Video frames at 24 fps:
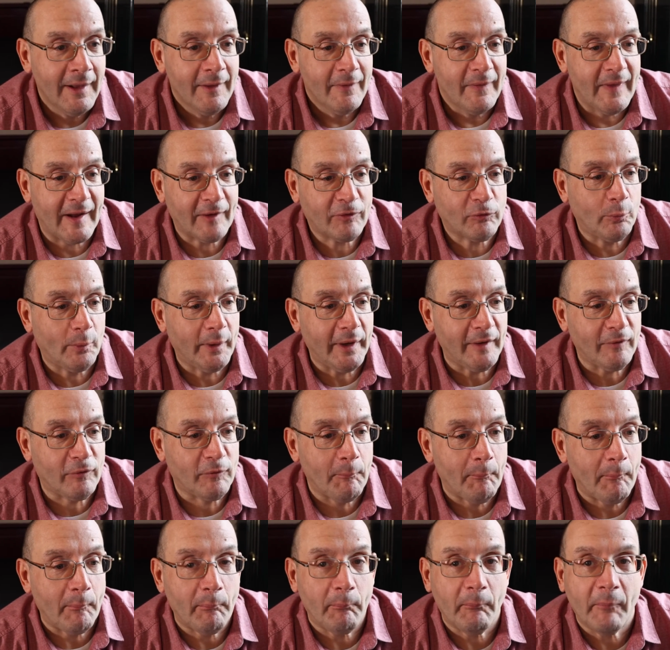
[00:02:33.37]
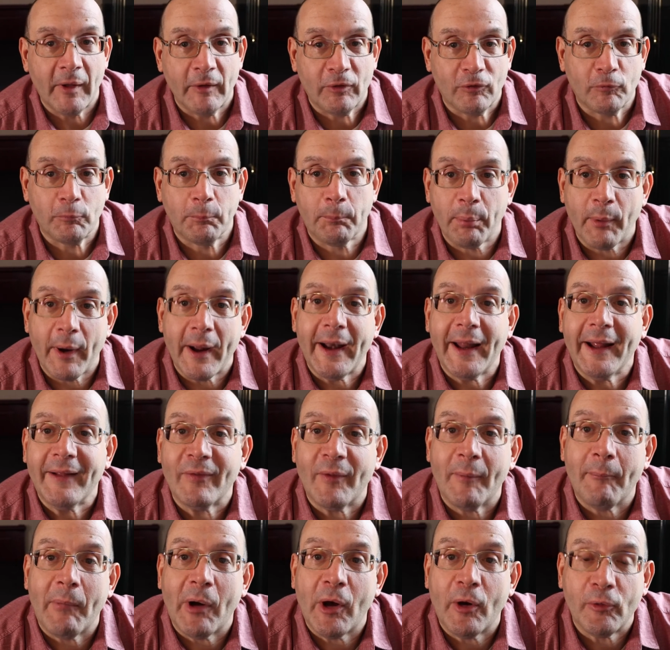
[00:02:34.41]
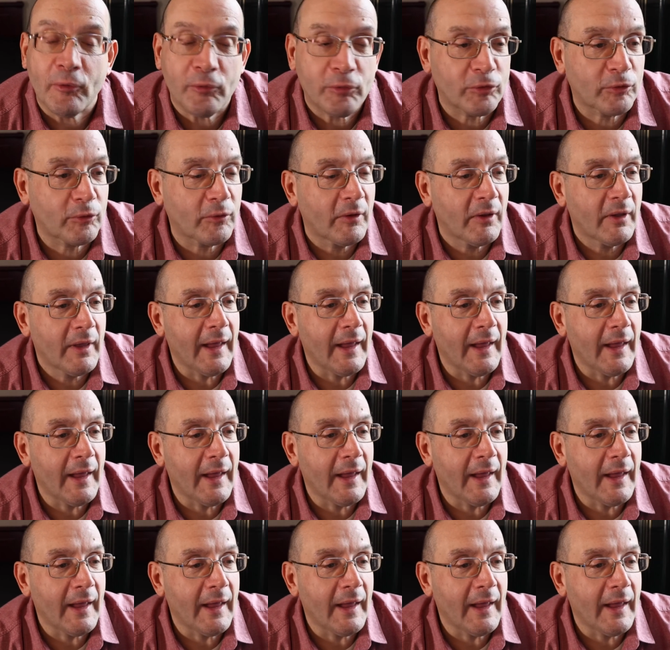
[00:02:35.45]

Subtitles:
That's when it's spreading the most,